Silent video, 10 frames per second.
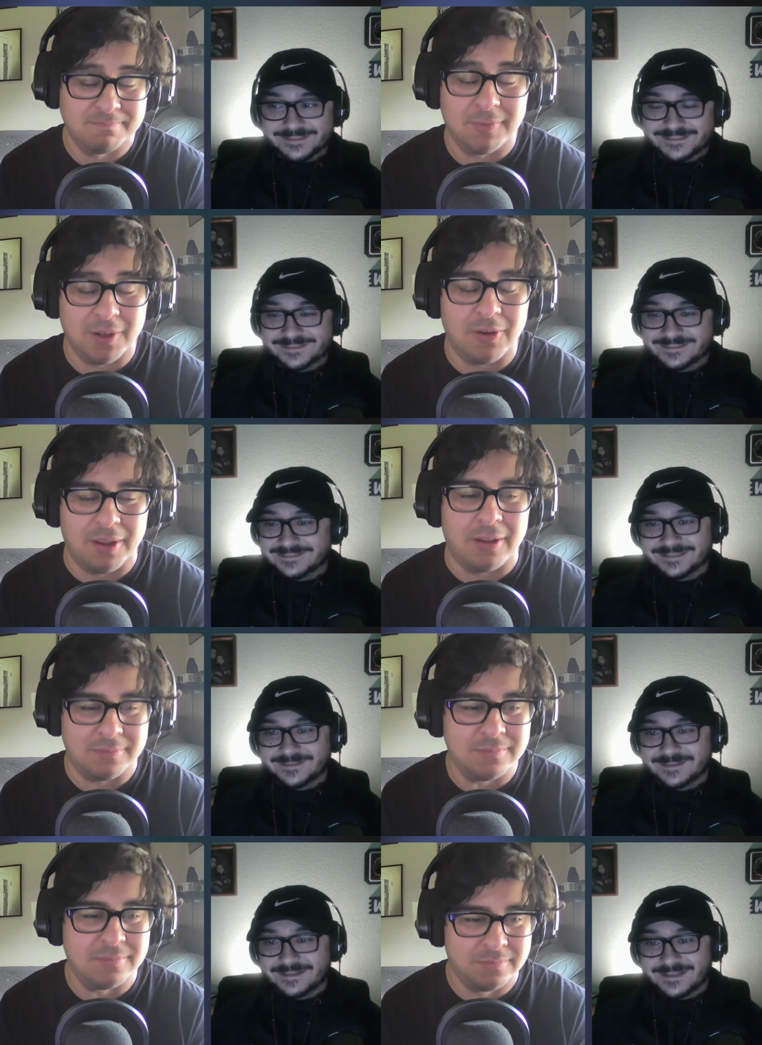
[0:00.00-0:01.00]
Speaker 1: just it,
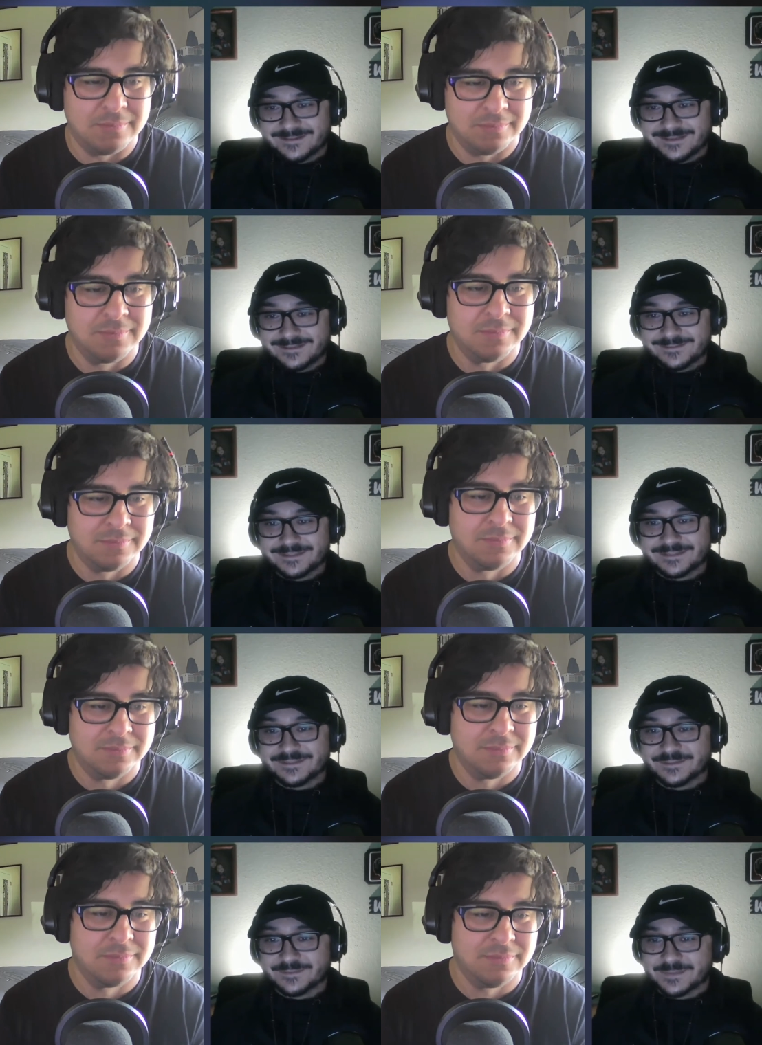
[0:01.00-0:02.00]
okay. Oh, there it was just
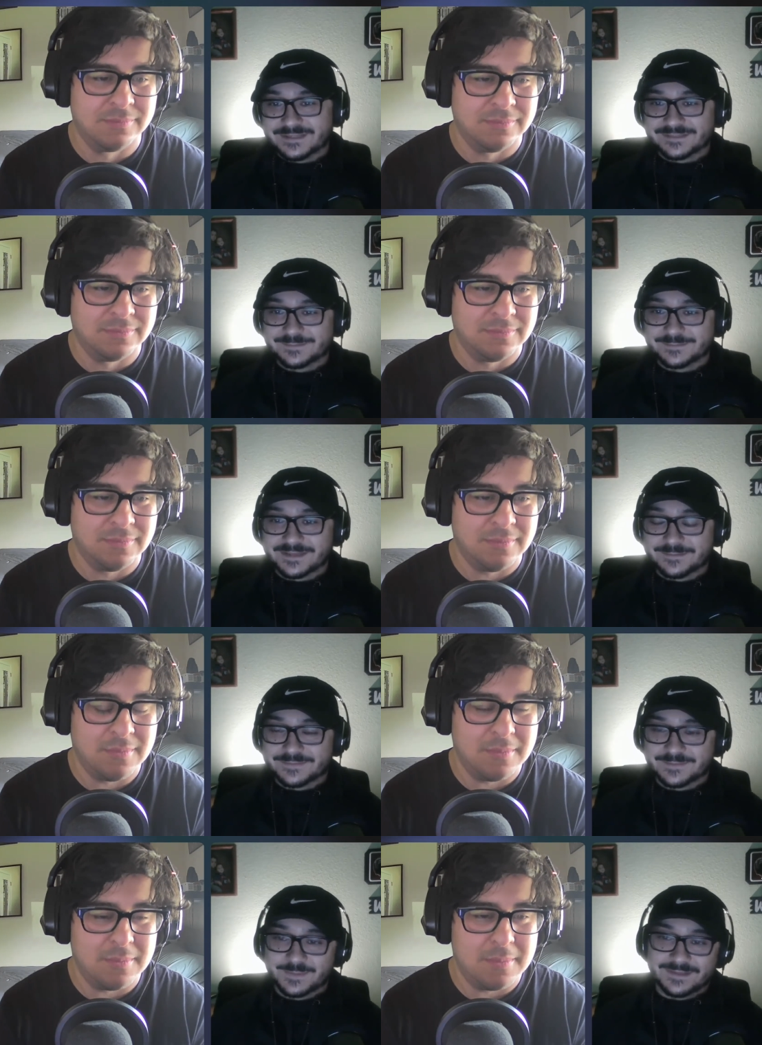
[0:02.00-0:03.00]
too much
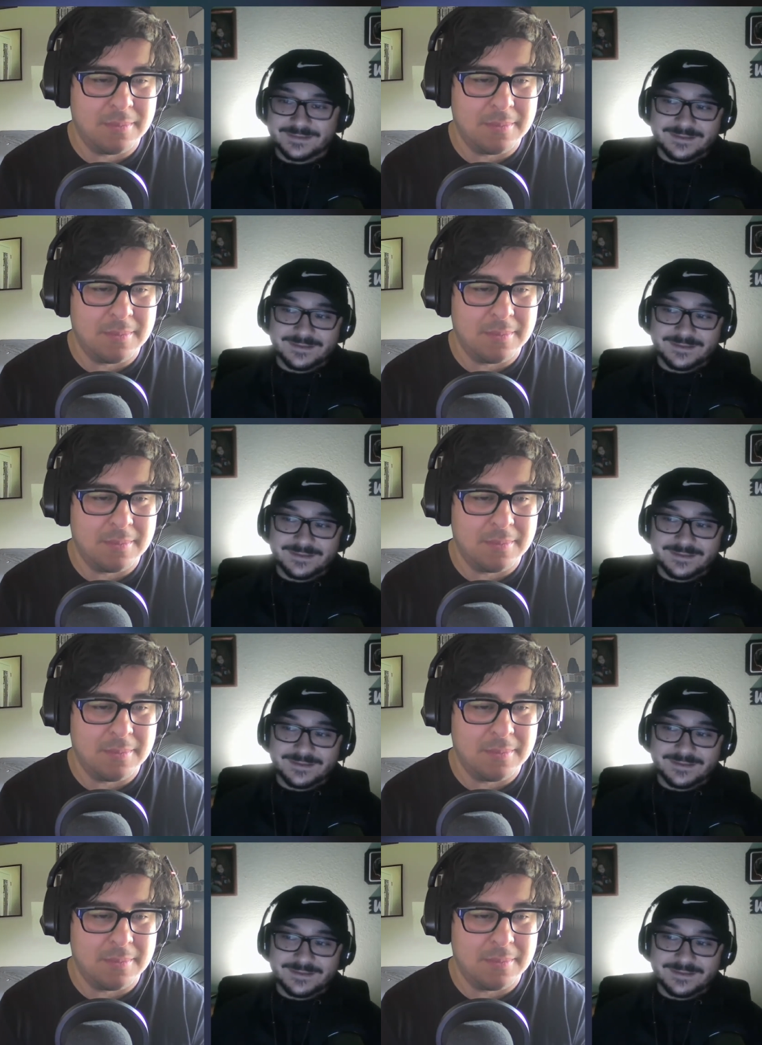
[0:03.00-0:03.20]
sometimes, but